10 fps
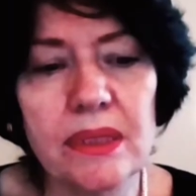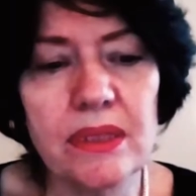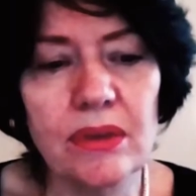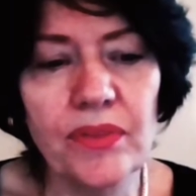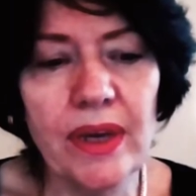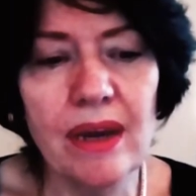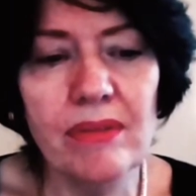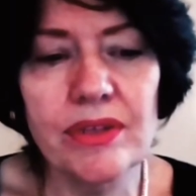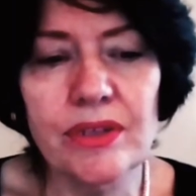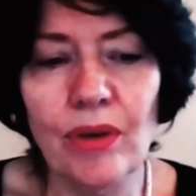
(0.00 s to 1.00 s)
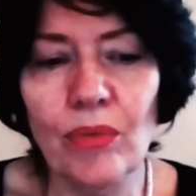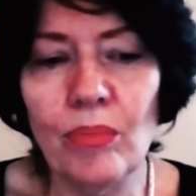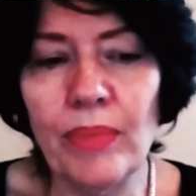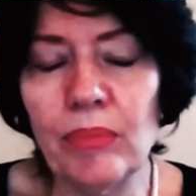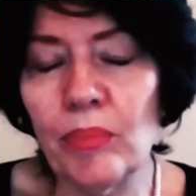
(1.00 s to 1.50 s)
Self-care is not all
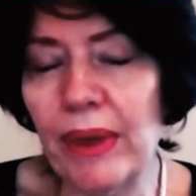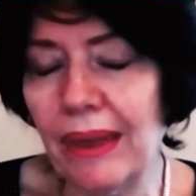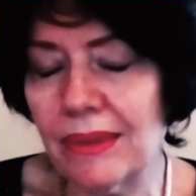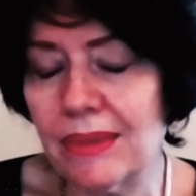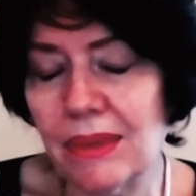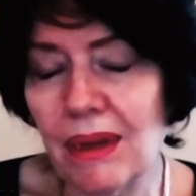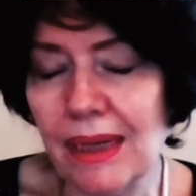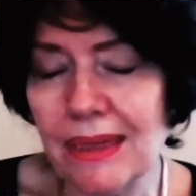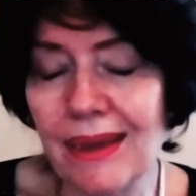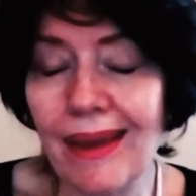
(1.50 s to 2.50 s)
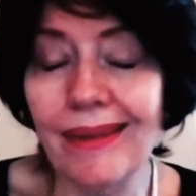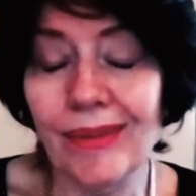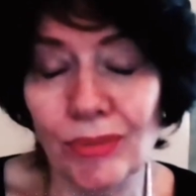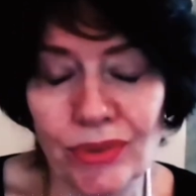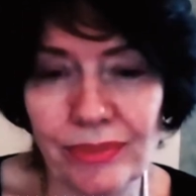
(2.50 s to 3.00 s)
bubble baths and lighting
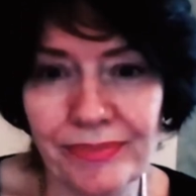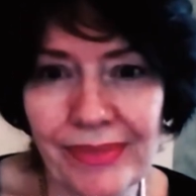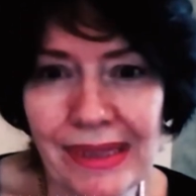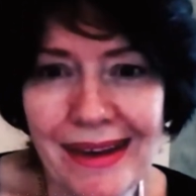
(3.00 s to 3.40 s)
candles.